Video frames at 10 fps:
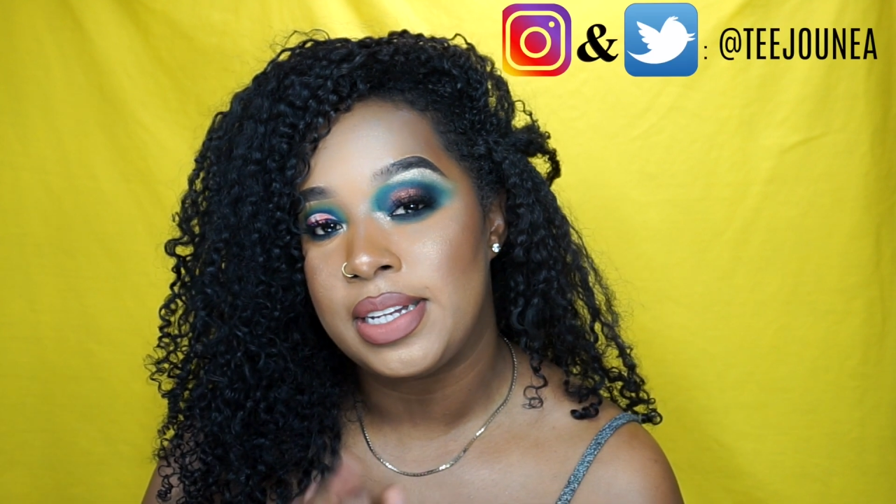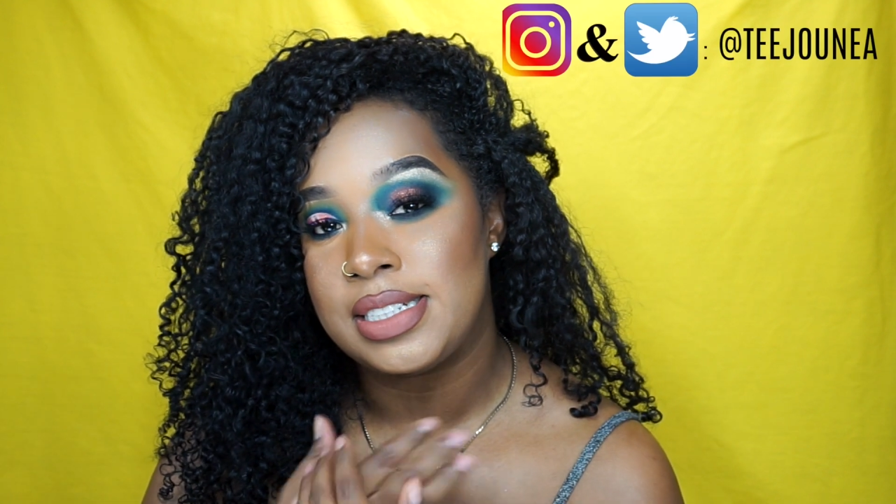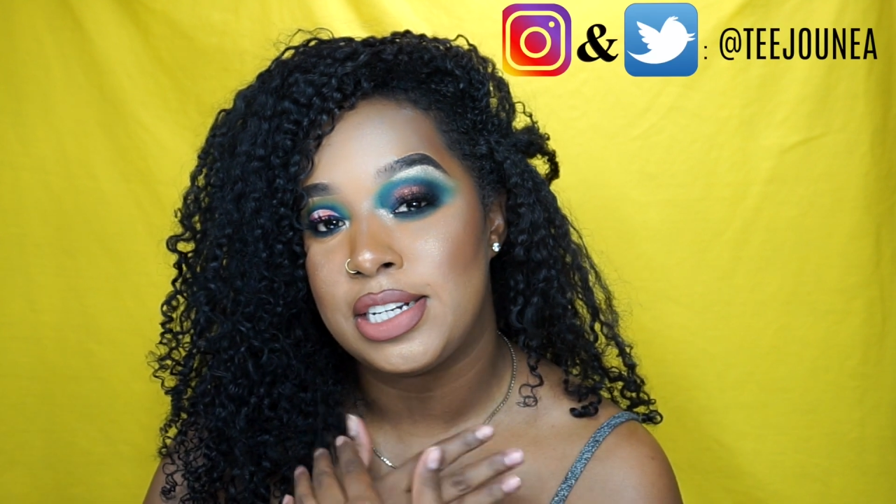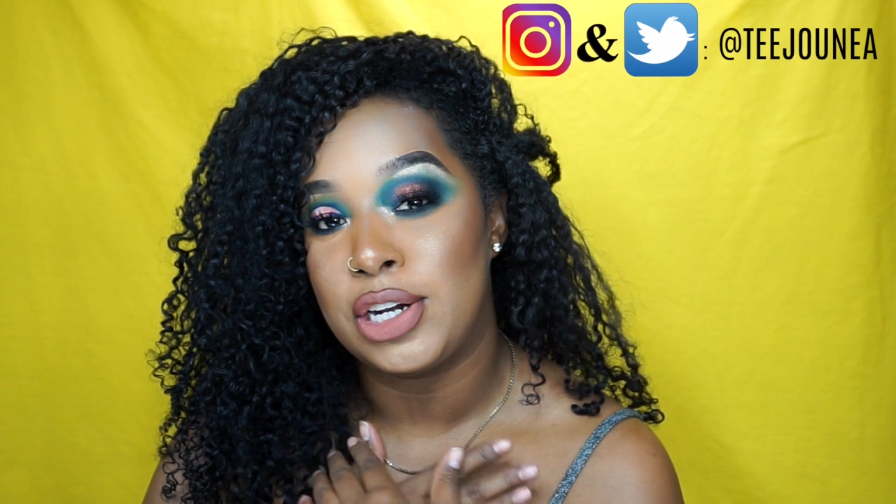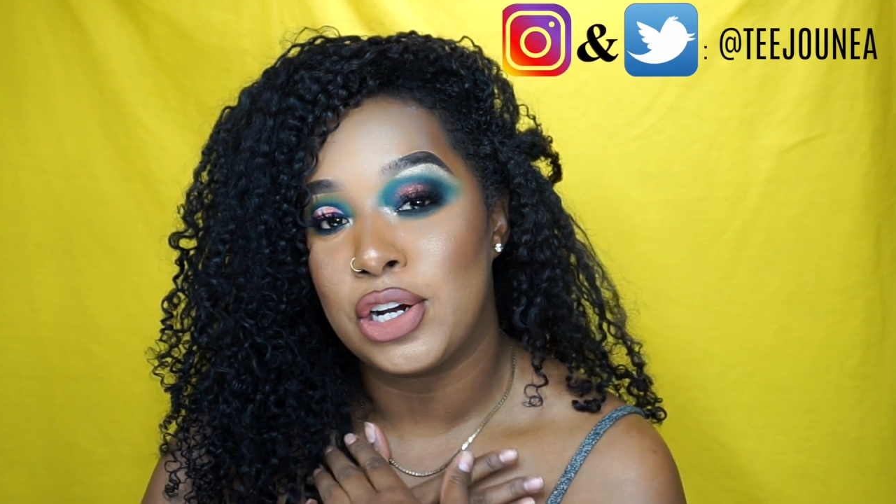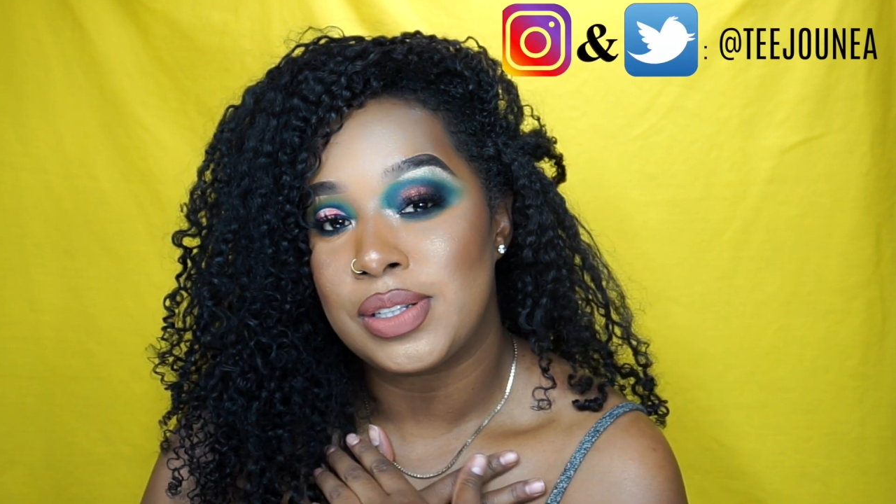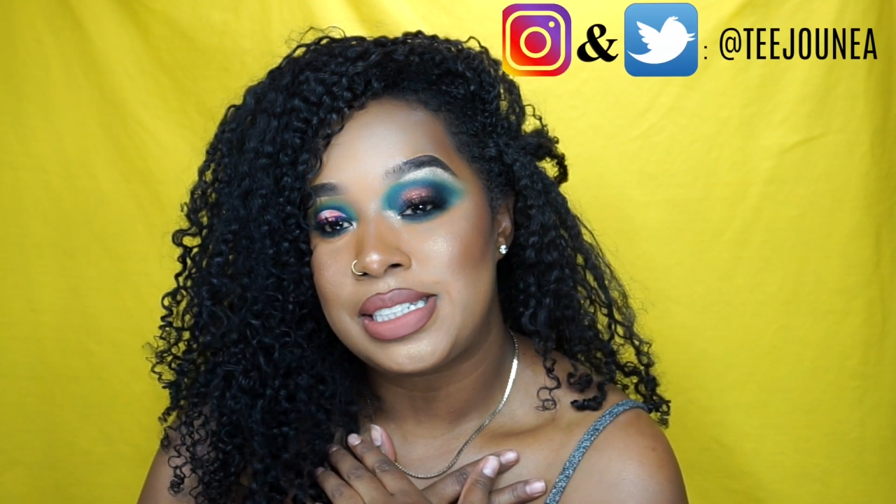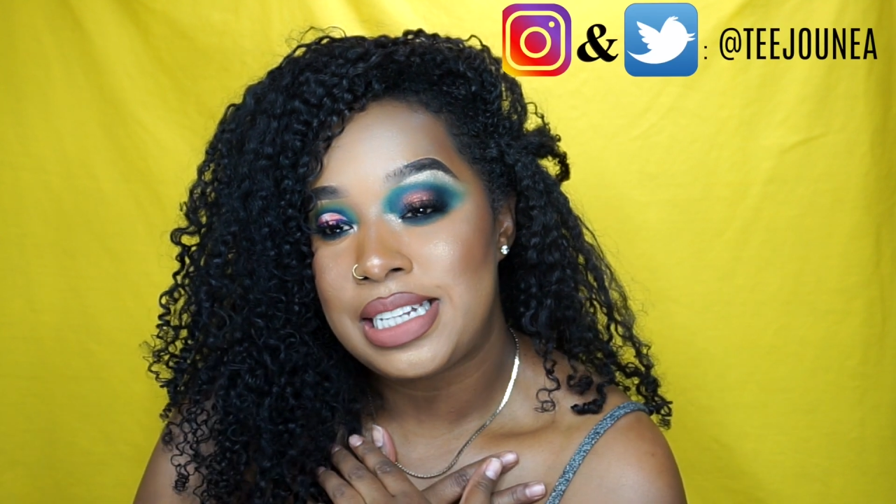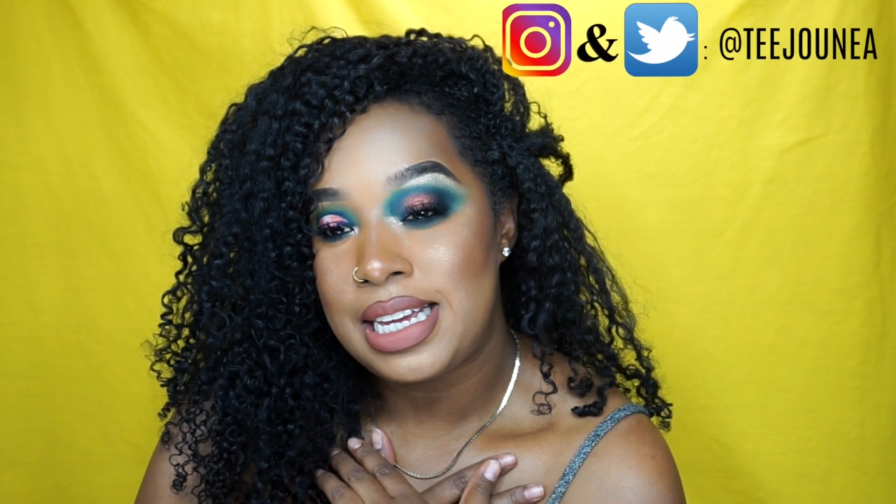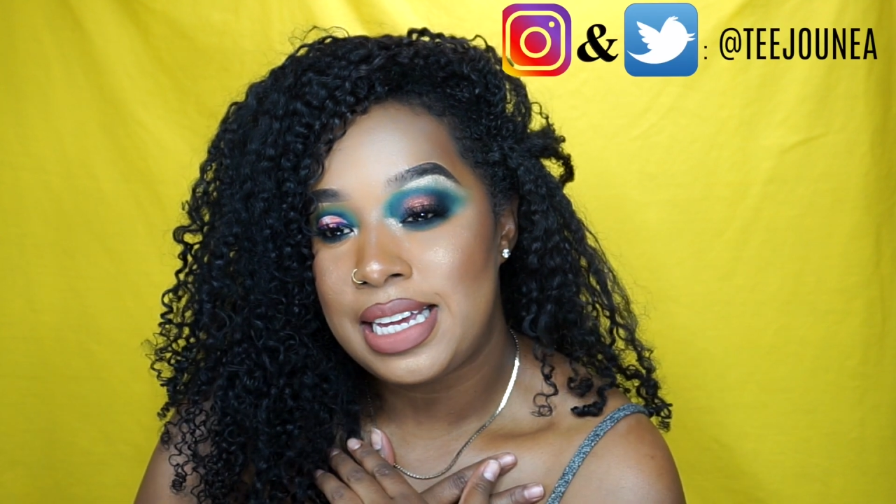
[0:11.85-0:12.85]
It's your girl
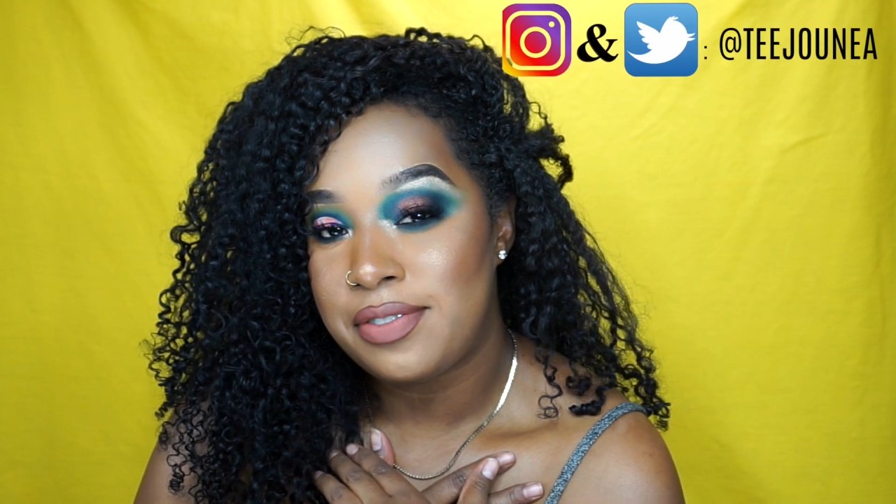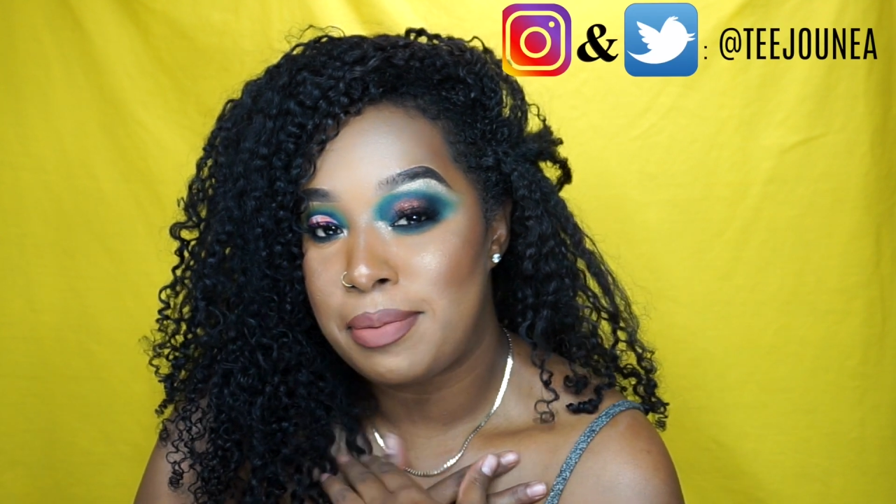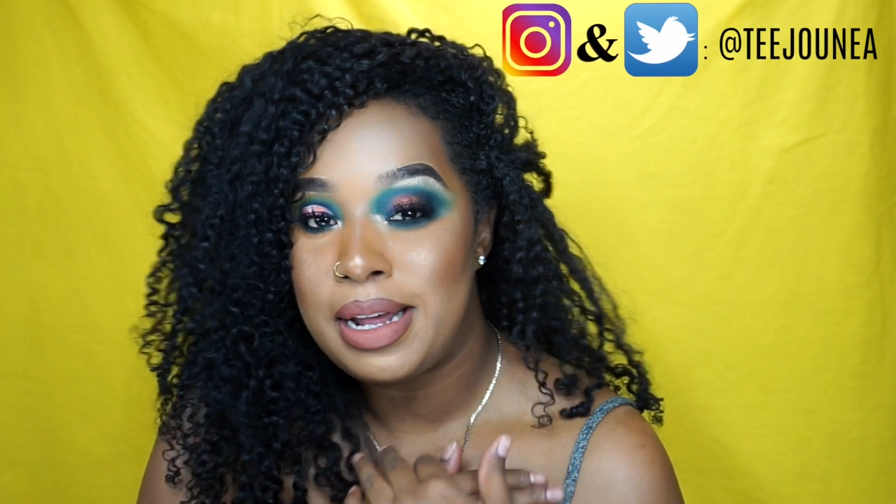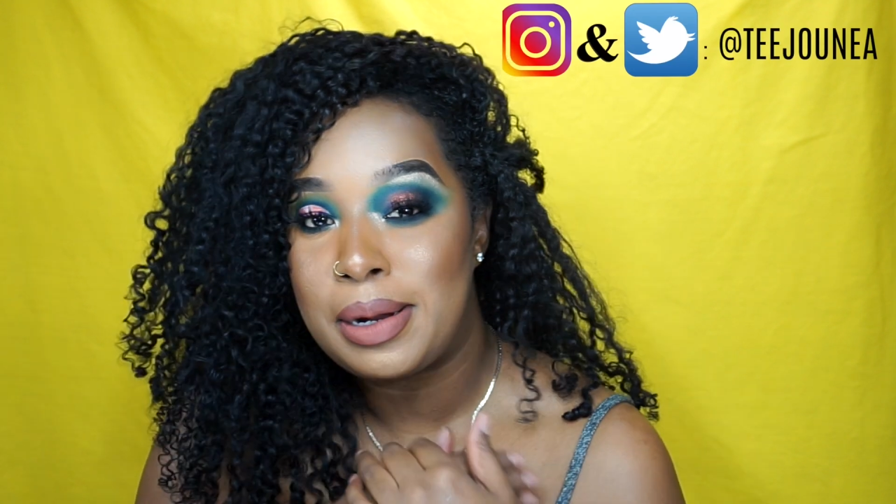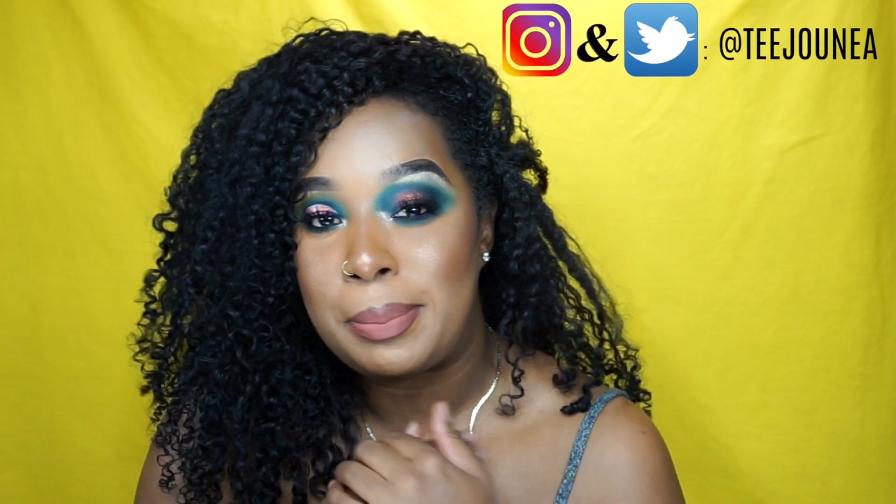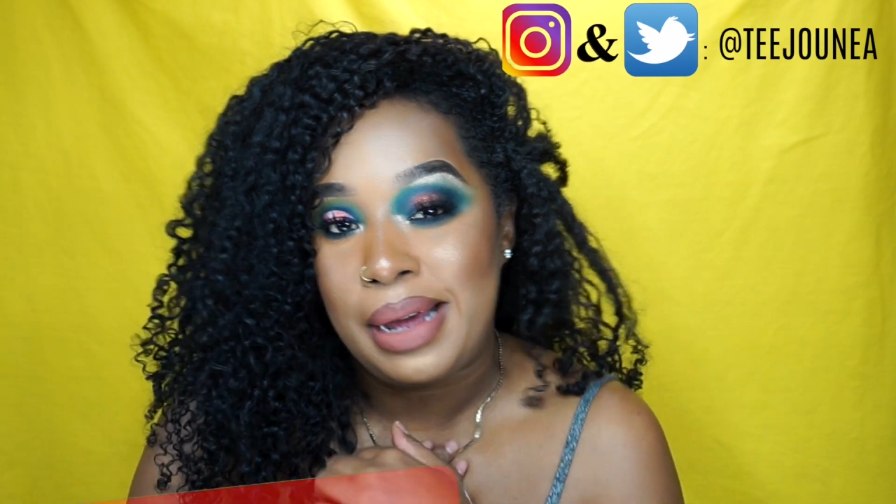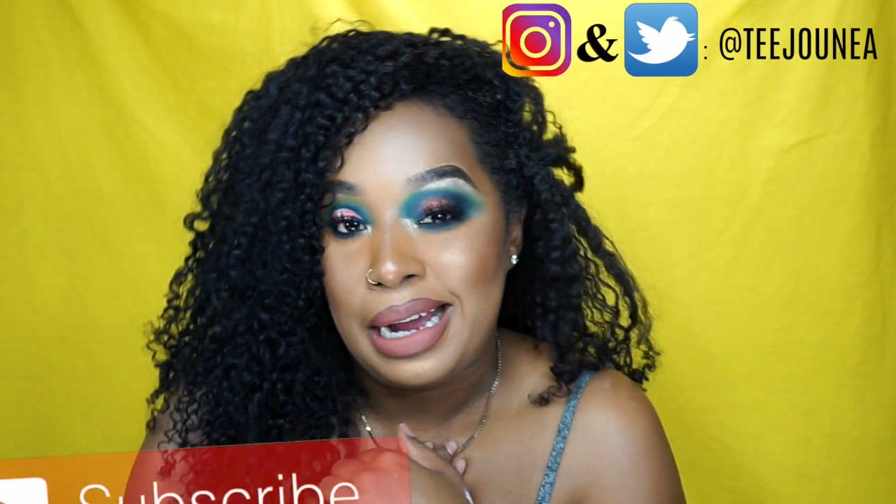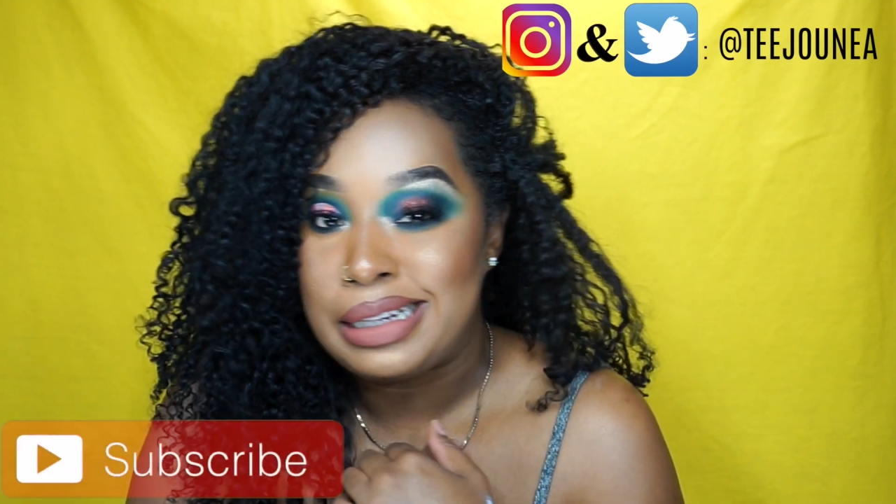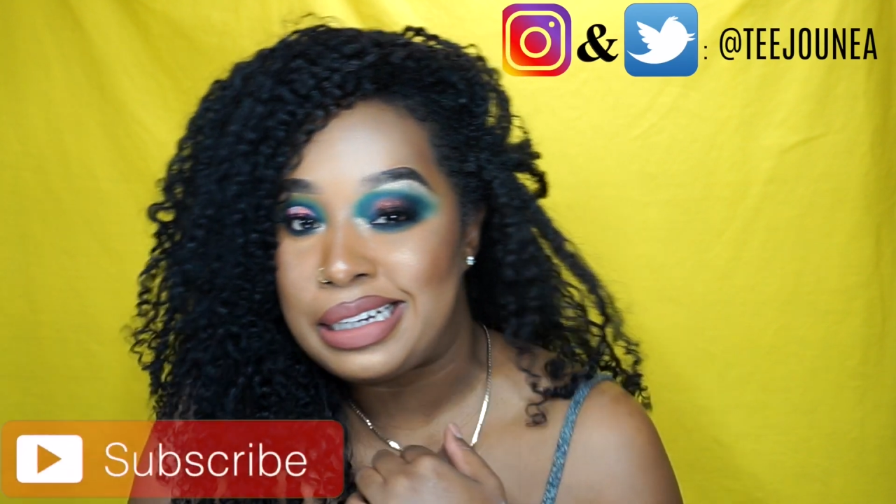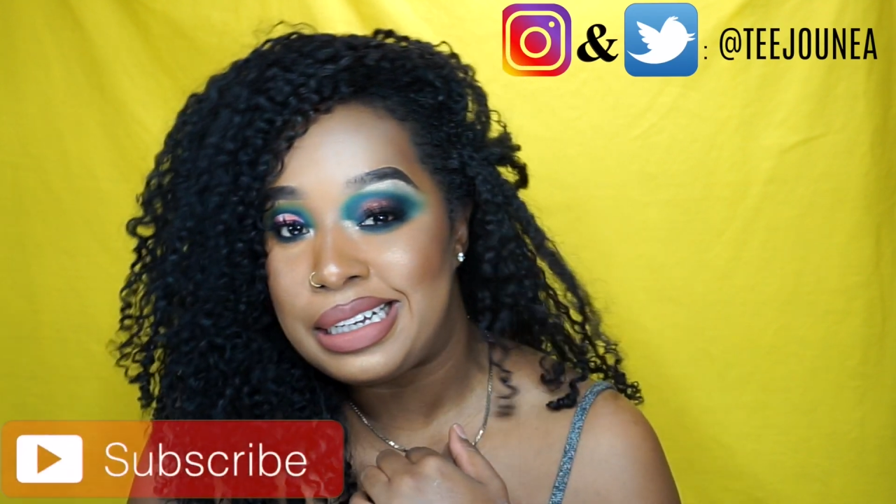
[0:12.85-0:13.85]
T from Little
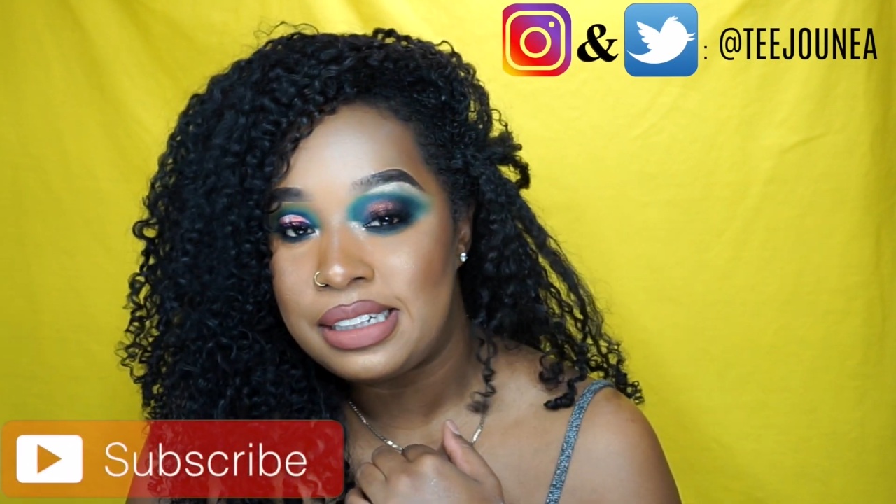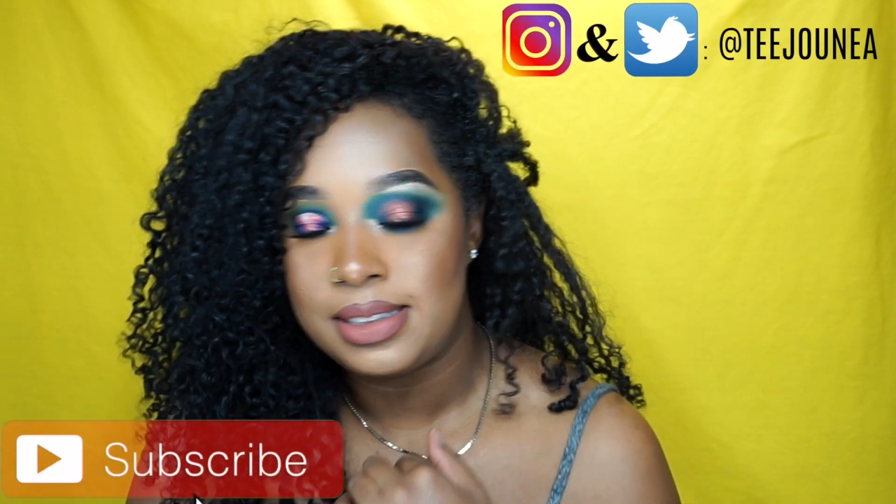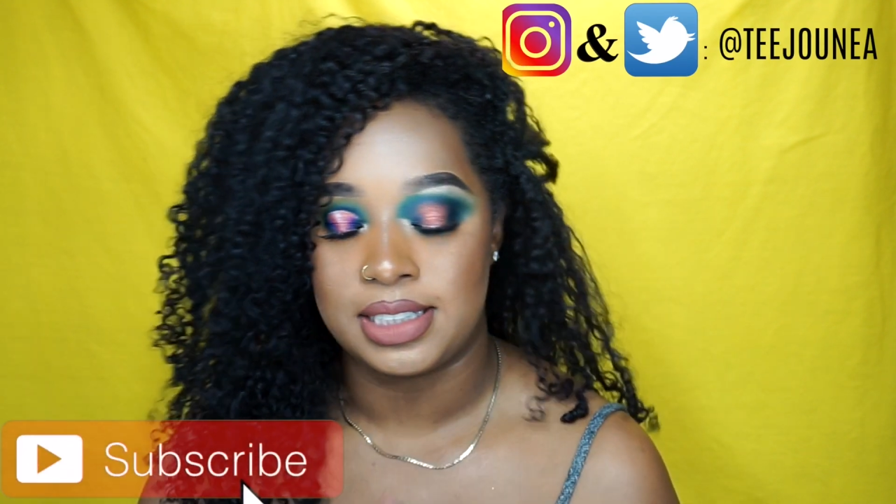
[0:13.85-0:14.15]
Fairy.